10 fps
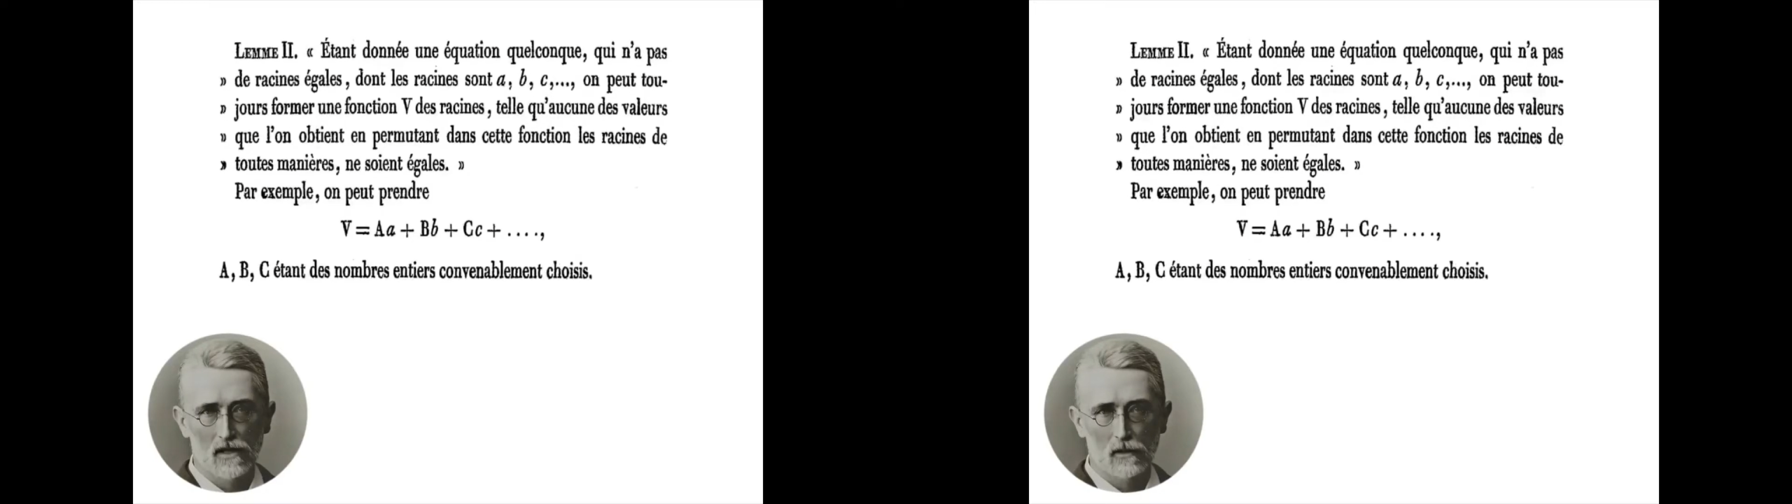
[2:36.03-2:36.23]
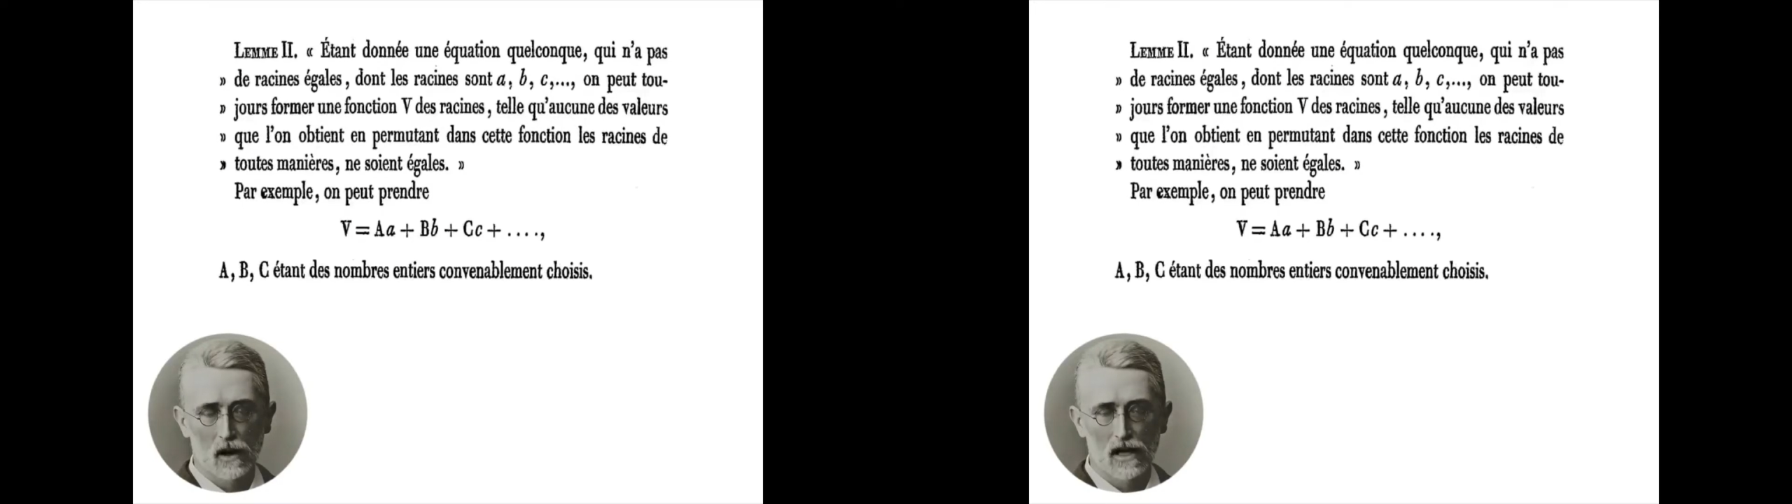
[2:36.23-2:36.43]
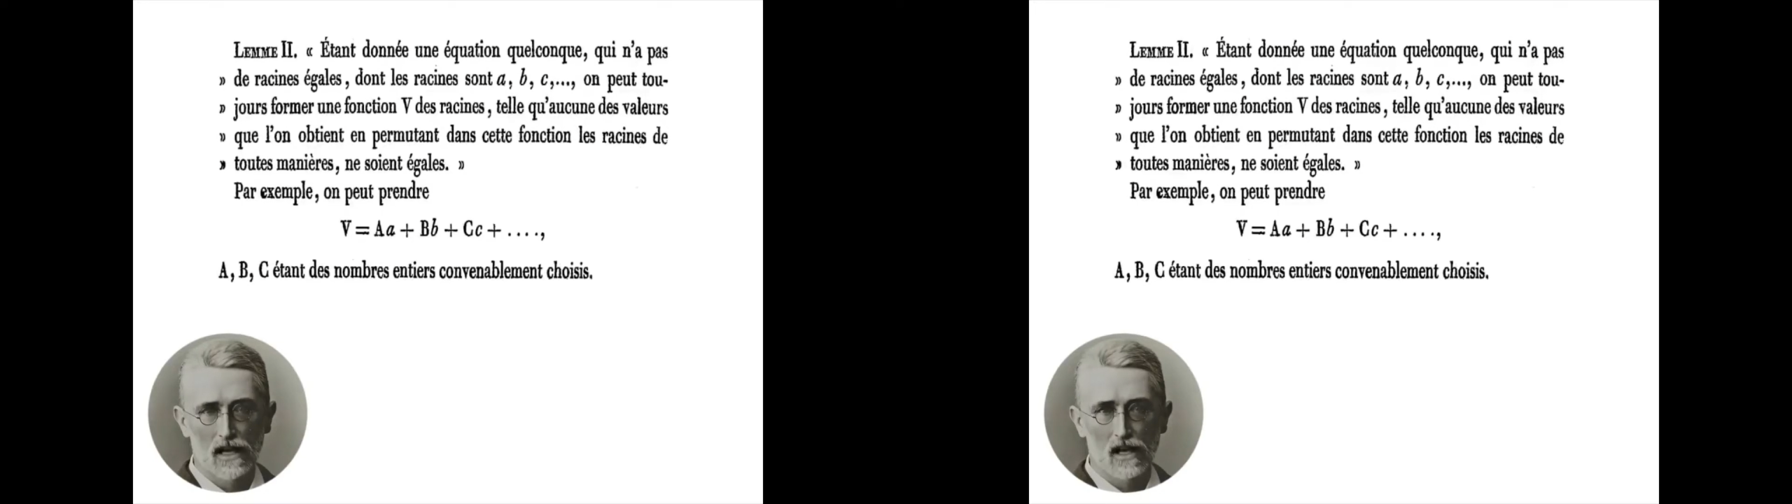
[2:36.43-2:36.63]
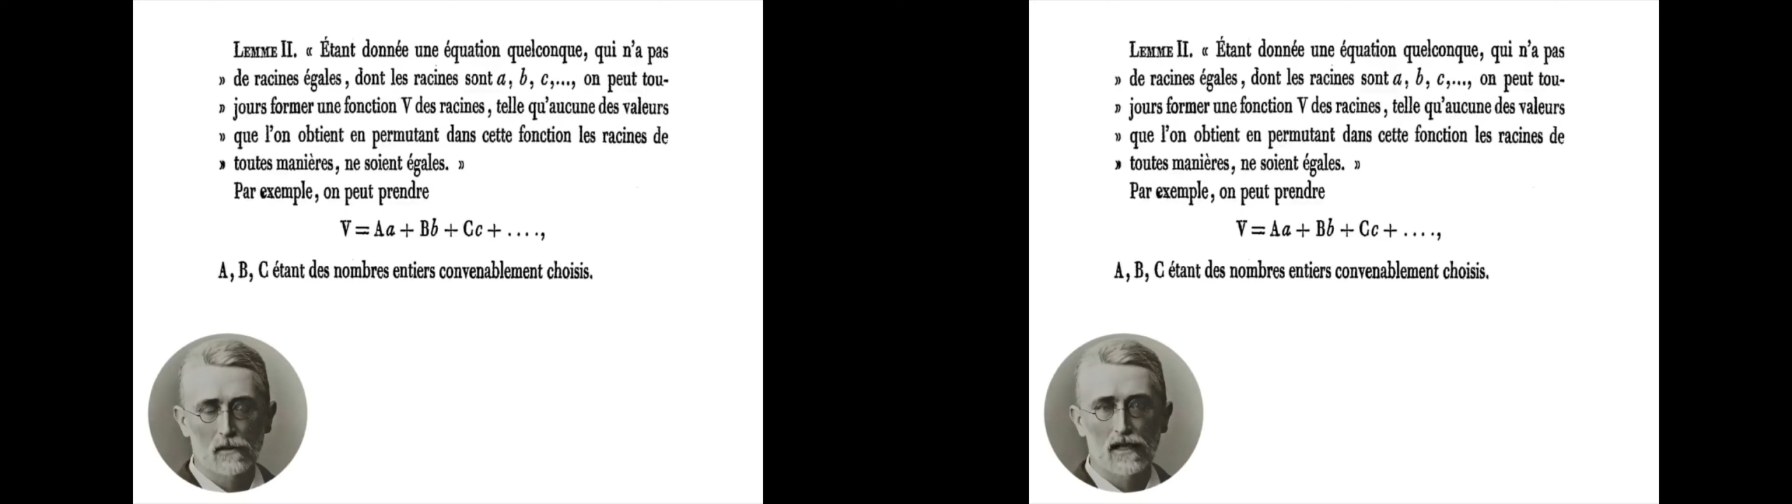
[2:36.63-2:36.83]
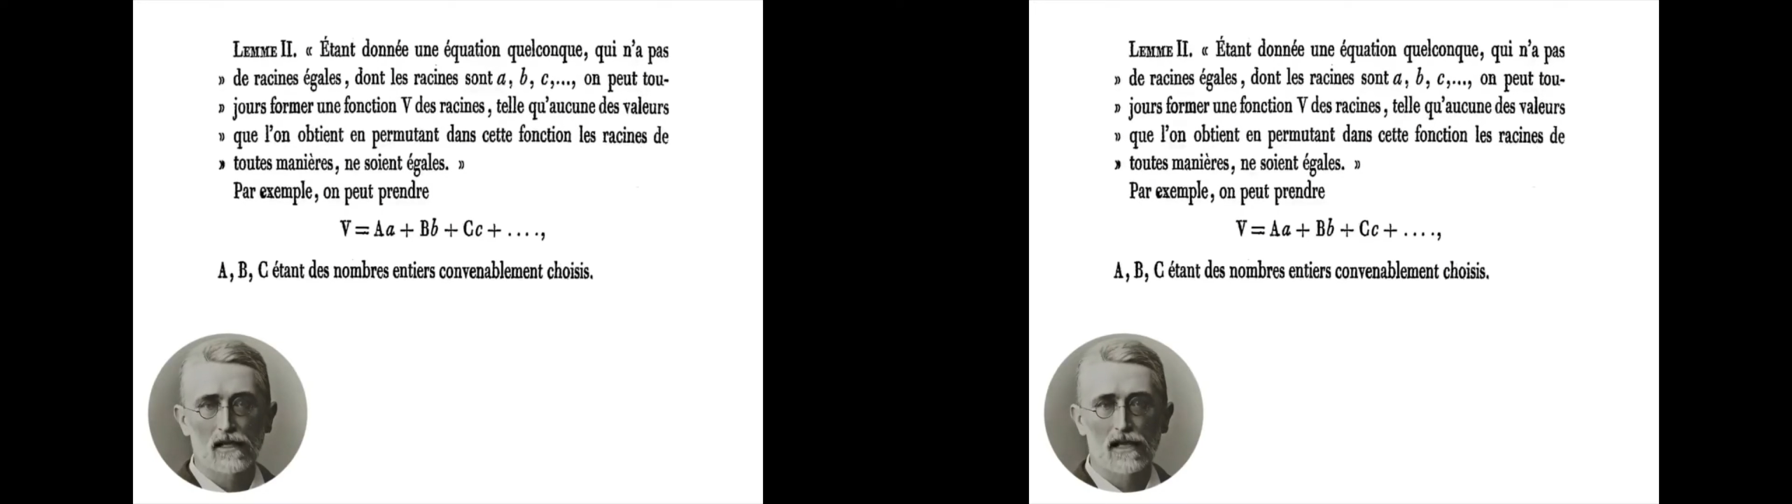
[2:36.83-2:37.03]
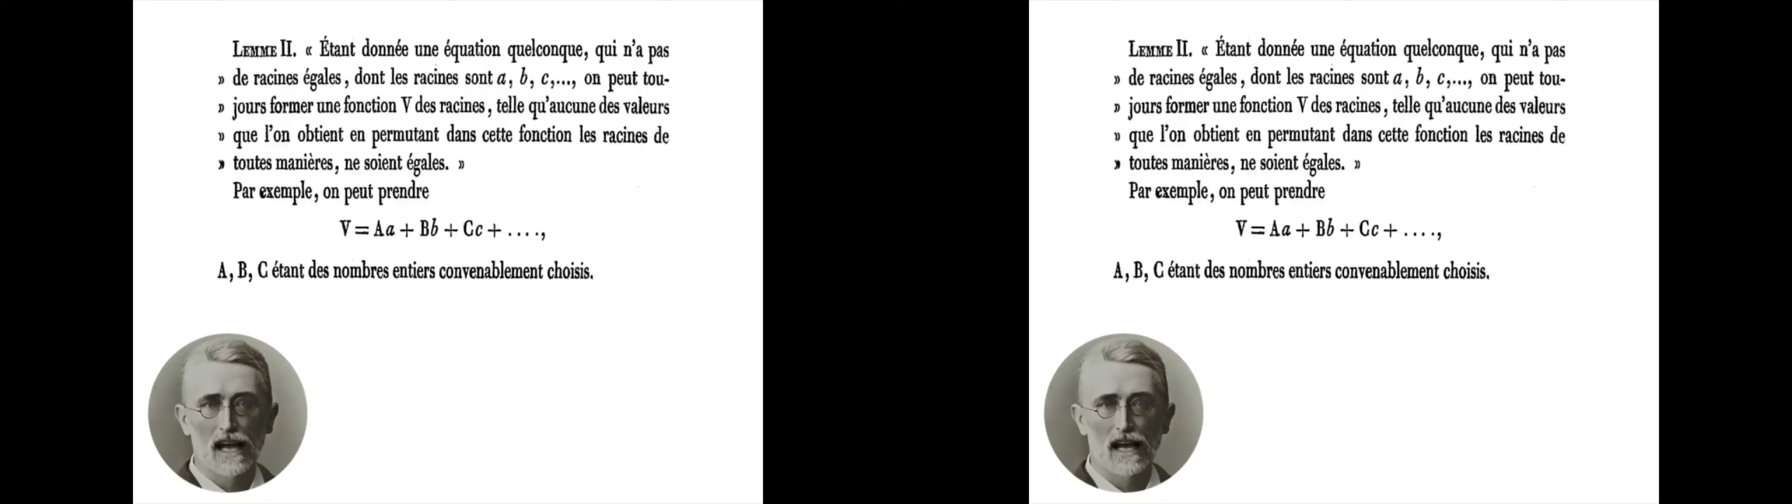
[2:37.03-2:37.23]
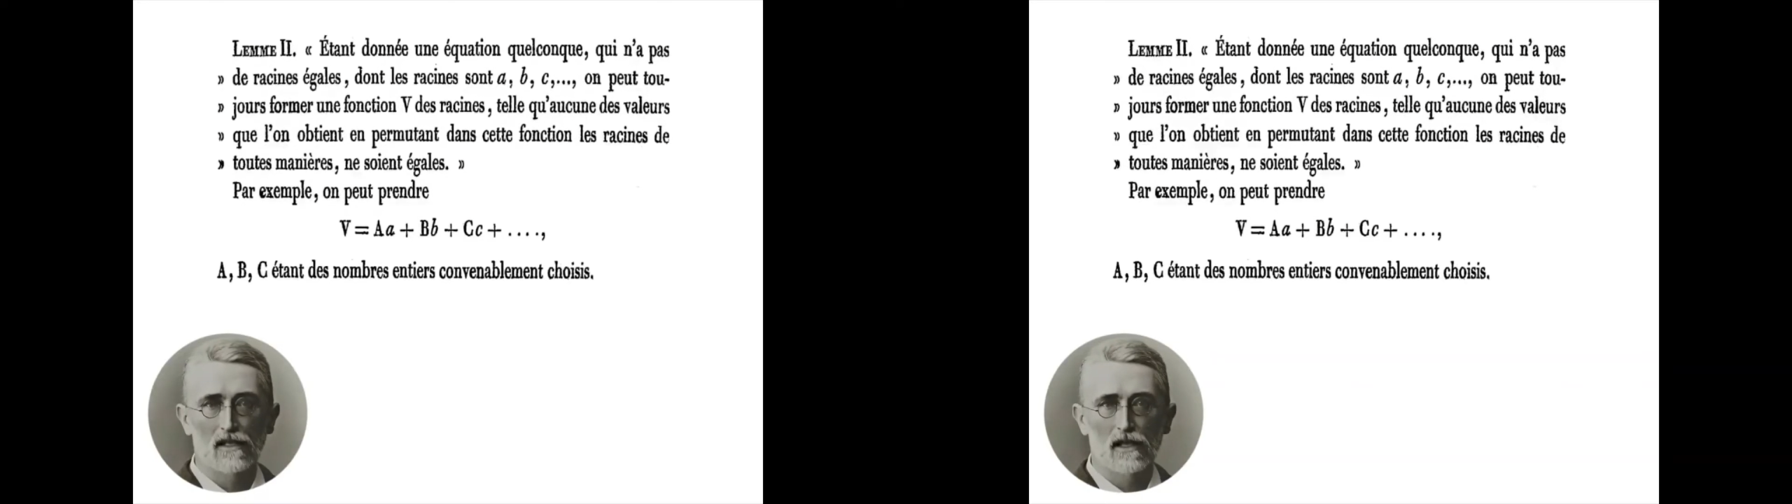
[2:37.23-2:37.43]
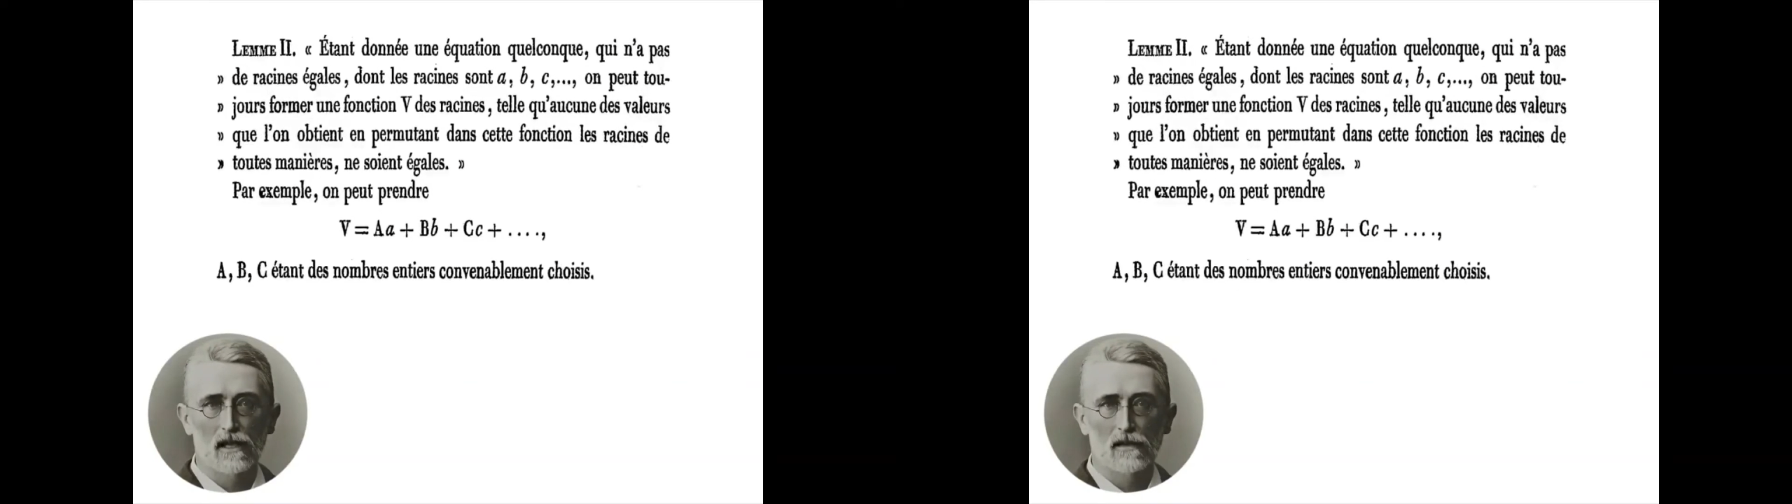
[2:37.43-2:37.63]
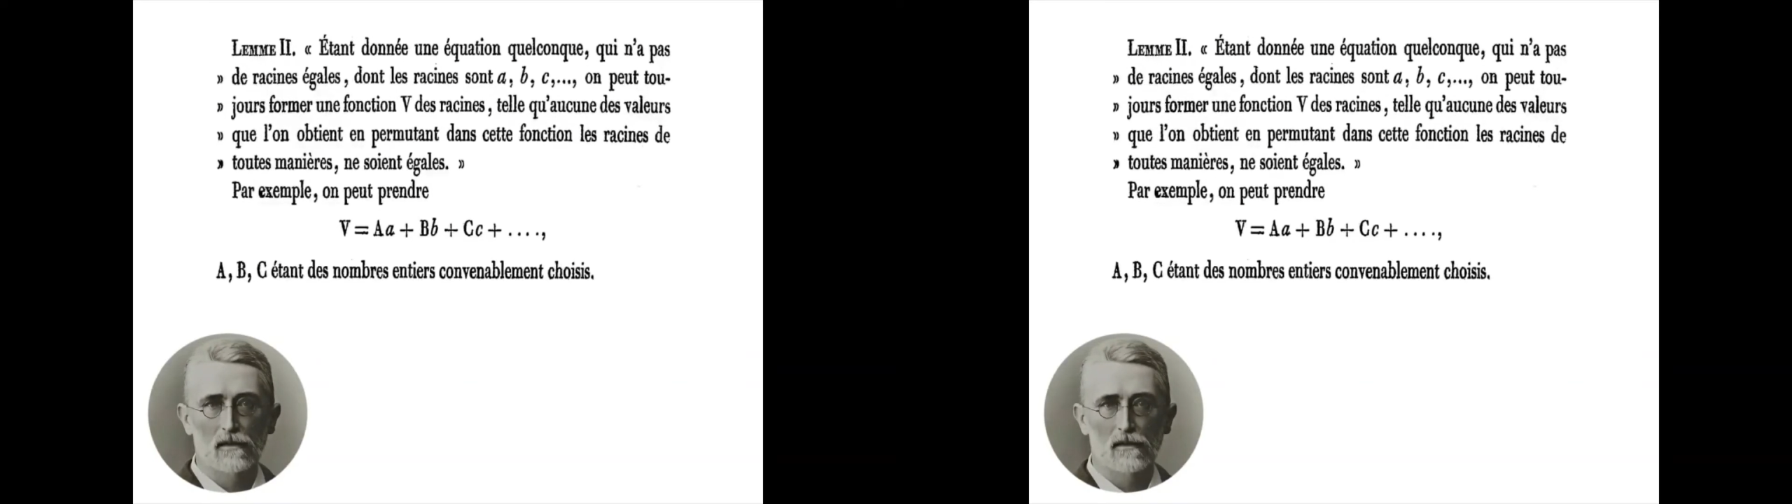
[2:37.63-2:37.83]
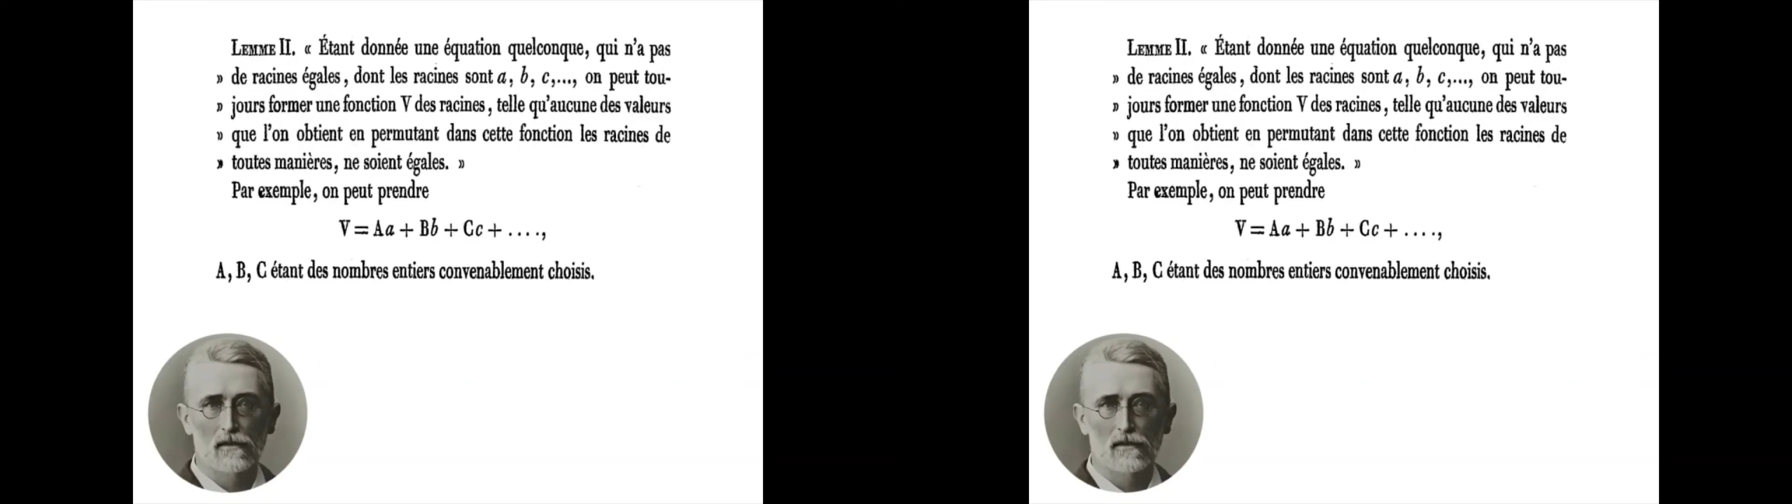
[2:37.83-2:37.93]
of the polynomial f.